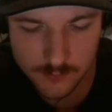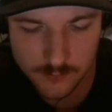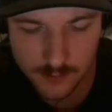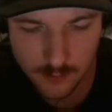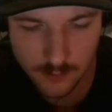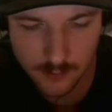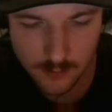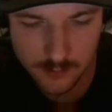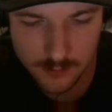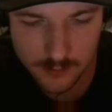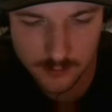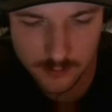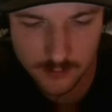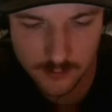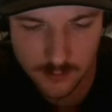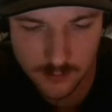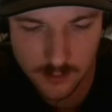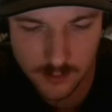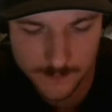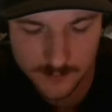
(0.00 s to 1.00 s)
I already
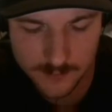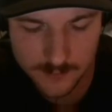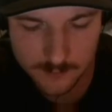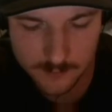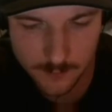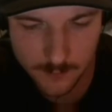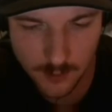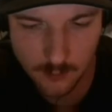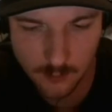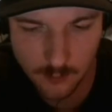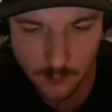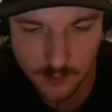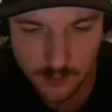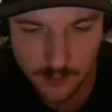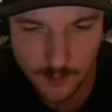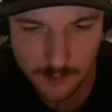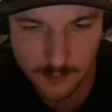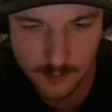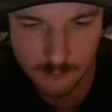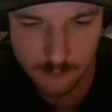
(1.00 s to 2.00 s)
did part
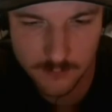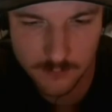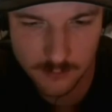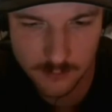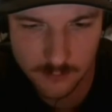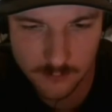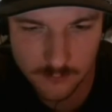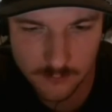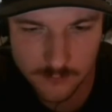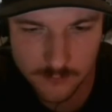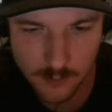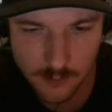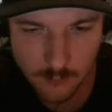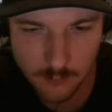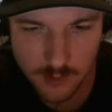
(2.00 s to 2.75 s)
1 of my review of